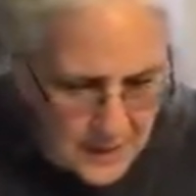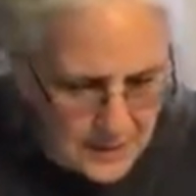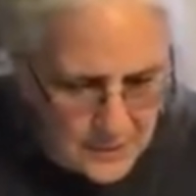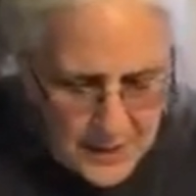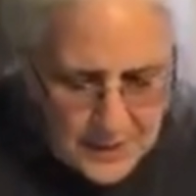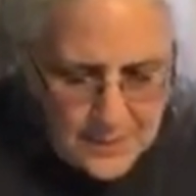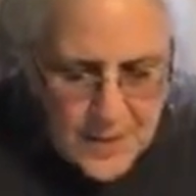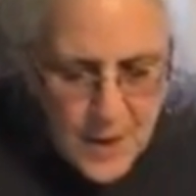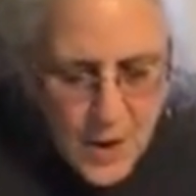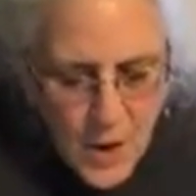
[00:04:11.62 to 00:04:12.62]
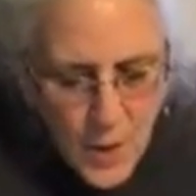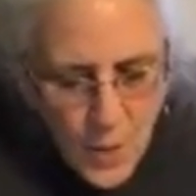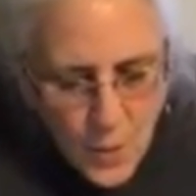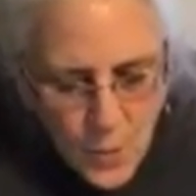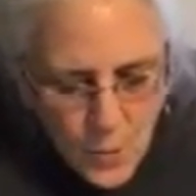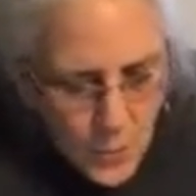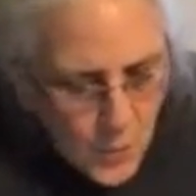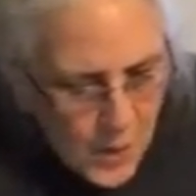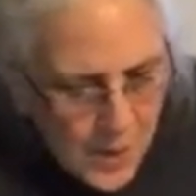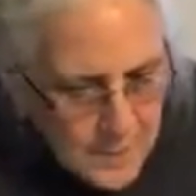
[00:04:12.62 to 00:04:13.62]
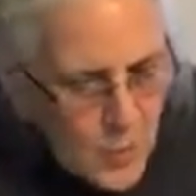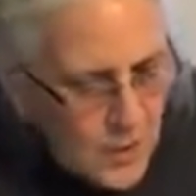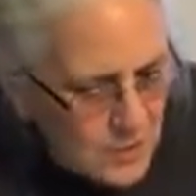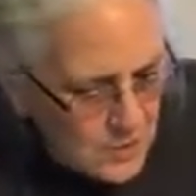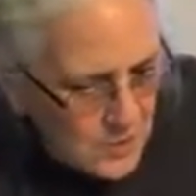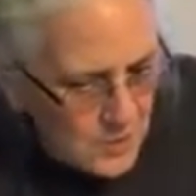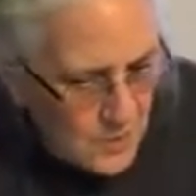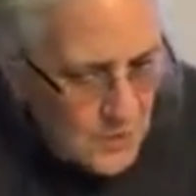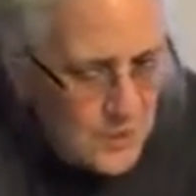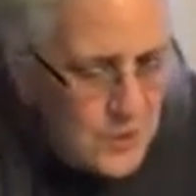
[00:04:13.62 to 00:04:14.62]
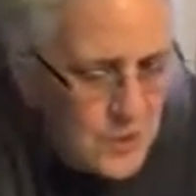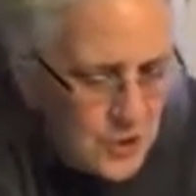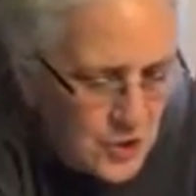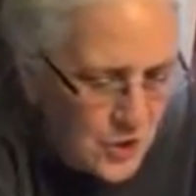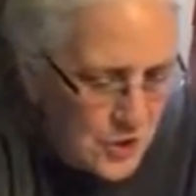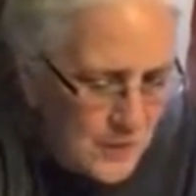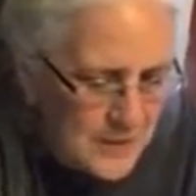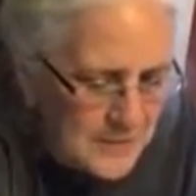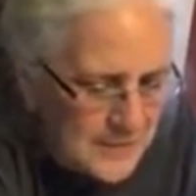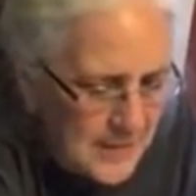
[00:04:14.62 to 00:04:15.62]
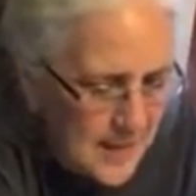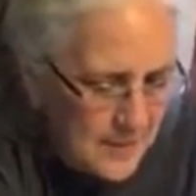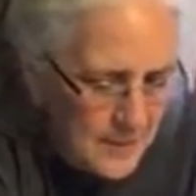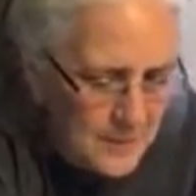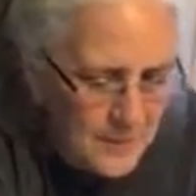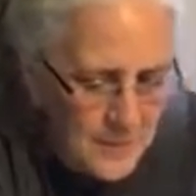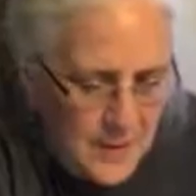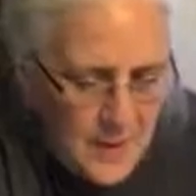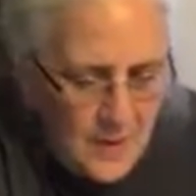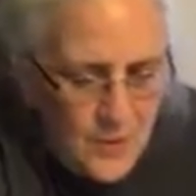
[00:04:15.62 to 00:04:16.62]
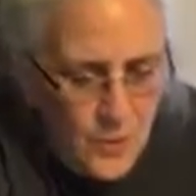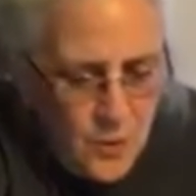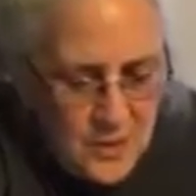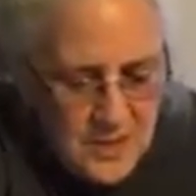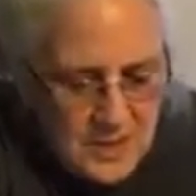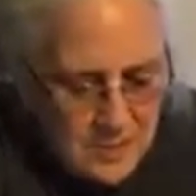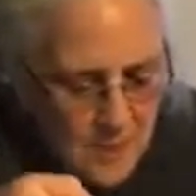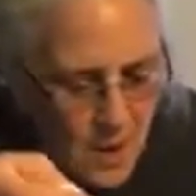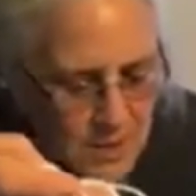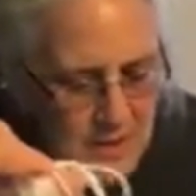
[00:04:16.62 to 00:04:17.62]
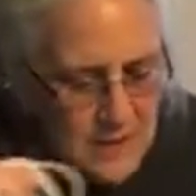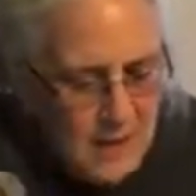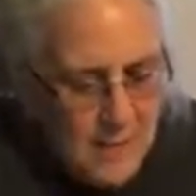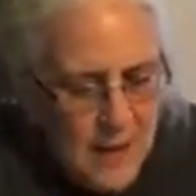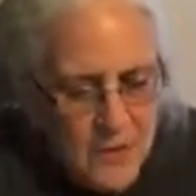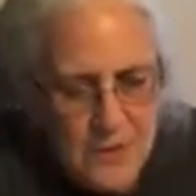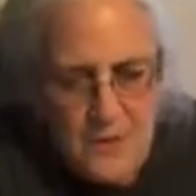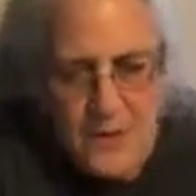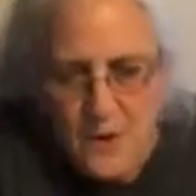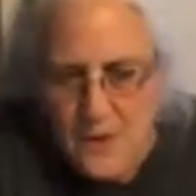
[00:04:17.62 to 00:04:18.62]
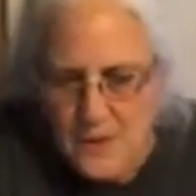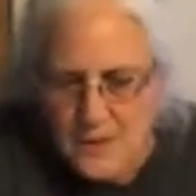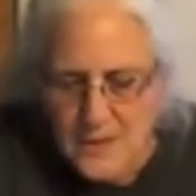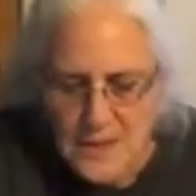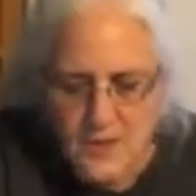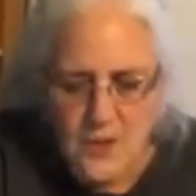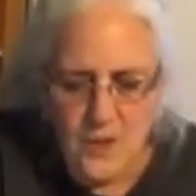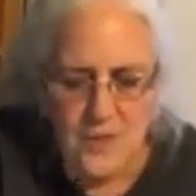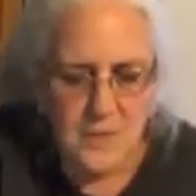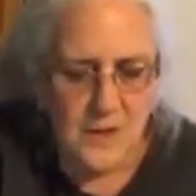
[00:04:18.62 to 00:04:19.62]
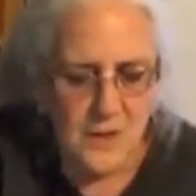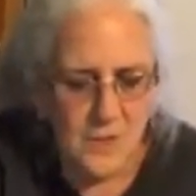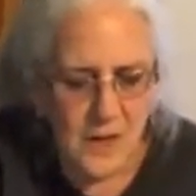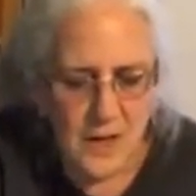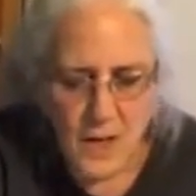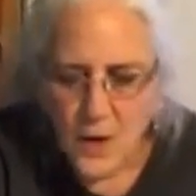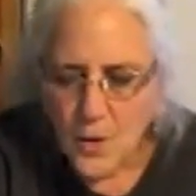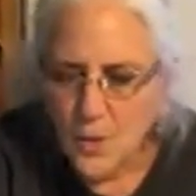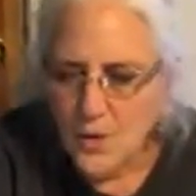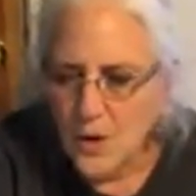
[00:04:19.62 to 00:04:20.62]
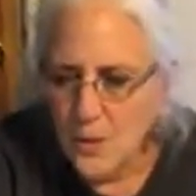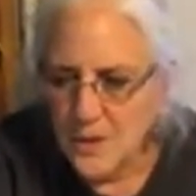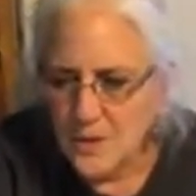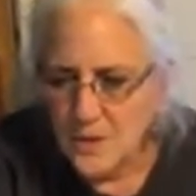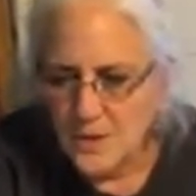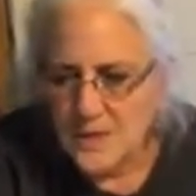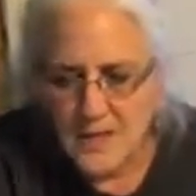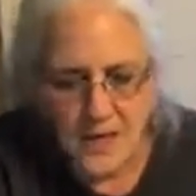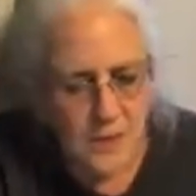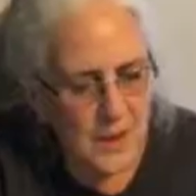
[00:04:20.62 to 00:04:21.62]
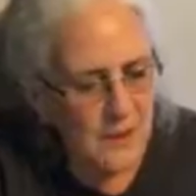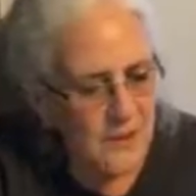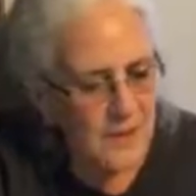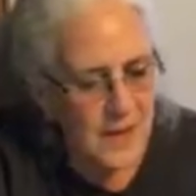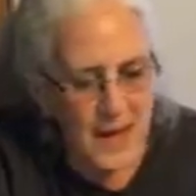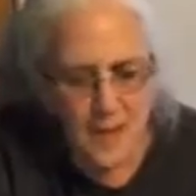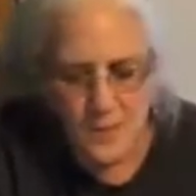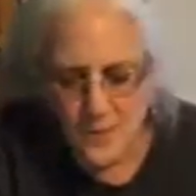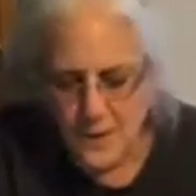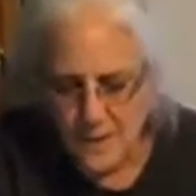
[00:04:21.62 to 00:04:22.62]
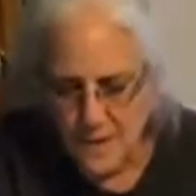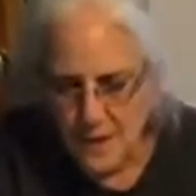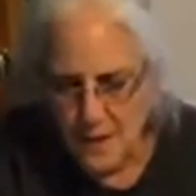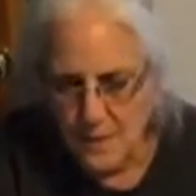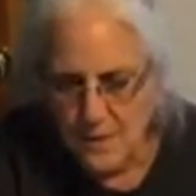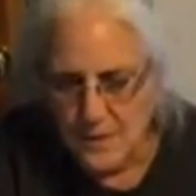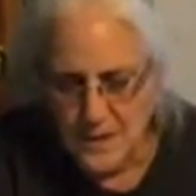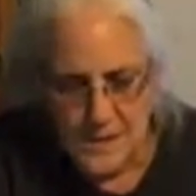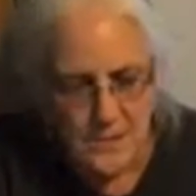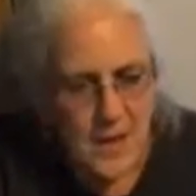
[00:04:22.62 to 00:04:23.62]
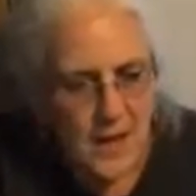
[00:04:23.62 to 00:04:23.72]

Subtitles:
kind of ready. I'm going to show you as a sample the world's smallest amount of yarns. These yarns, by the way, will go into the second round of the handbook that I'm using.